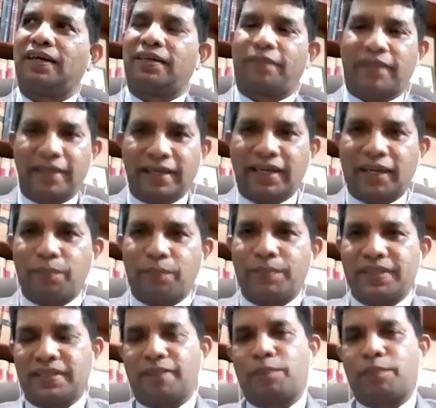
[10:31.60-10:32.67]
in a
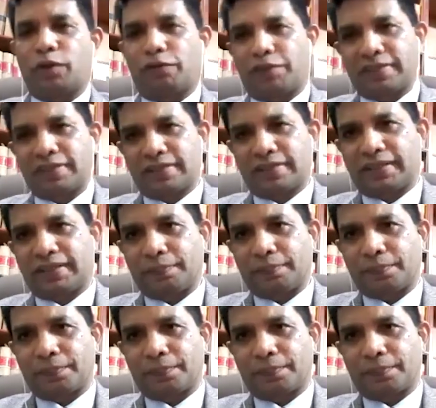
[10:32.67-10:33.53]
campus a professor